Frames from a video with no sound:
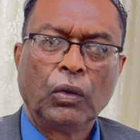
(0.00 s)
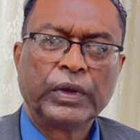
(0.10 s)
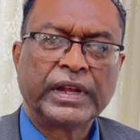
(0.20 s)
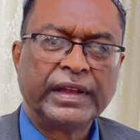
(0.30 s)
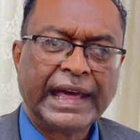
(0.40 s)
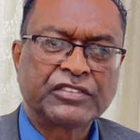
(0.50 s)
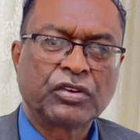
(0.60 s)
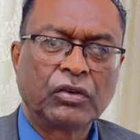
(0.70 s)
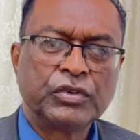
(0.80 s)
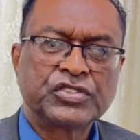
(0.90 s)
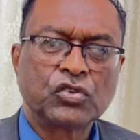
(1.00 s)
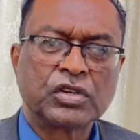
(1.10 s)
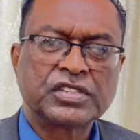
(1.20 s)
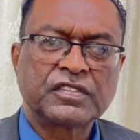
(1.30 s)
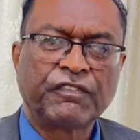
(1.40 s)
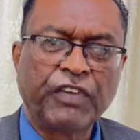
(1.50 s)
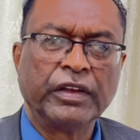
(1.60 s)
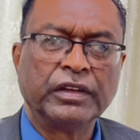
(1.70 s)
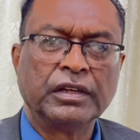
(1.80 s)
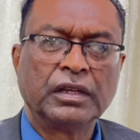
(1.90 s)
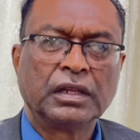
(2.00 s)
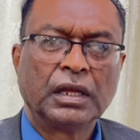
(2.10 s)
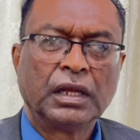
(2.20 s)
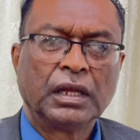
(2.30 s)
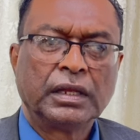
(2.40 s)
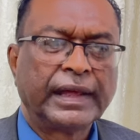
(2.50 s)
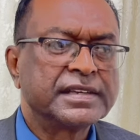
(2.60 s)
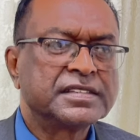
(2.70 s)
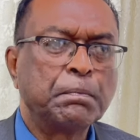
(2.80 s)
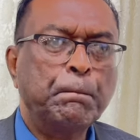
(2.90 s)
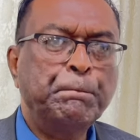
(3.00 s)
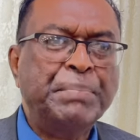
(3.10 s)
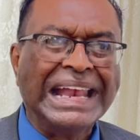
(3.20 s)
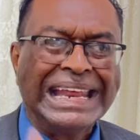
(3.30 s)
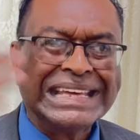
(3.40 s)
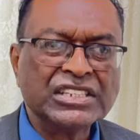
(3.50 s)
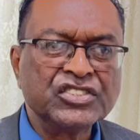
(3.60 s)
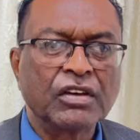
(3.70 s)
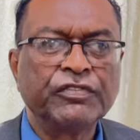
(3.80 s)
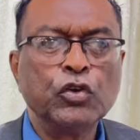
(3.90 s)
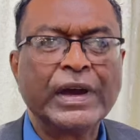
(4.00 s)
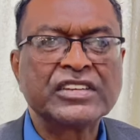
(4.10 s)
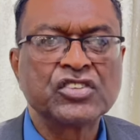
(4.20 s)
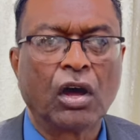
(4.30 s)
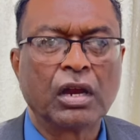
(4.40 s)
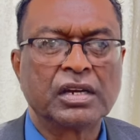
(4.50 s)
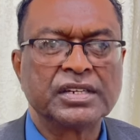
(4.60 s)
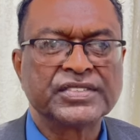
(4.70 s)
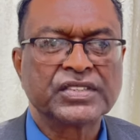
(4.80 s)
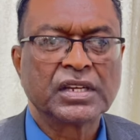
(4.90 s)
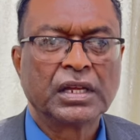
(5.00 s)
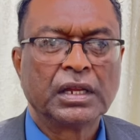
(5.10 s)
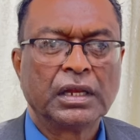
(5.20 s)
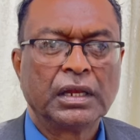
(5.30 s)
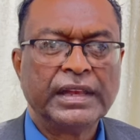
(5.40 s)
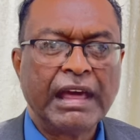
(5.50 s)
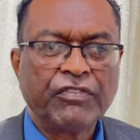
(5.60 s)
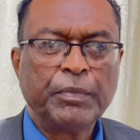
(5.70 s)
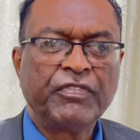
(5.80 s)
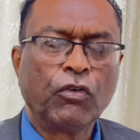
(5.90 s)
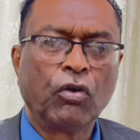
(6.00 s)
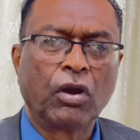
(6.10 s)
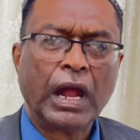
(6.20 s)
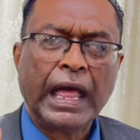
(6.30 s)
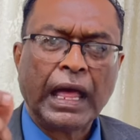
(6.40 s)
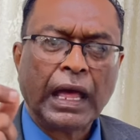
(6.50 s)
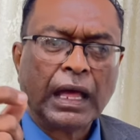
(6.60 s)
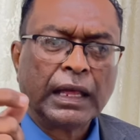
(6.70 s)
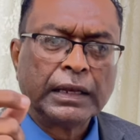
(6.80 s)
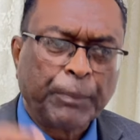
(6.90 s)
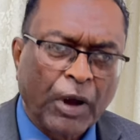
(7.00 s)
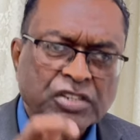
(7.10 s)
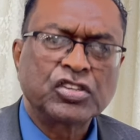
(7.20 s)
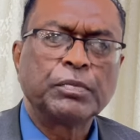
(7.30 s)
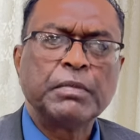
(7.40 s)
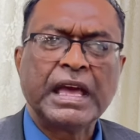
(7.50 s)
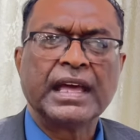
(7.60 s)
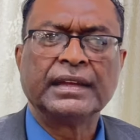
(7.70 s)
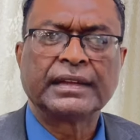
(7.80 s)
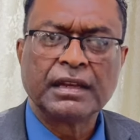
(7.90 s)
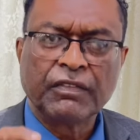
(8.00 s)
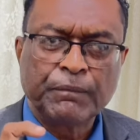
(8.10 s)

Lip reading: with a natural resource fund that is billions of US dollars, never before. The point should be made that in the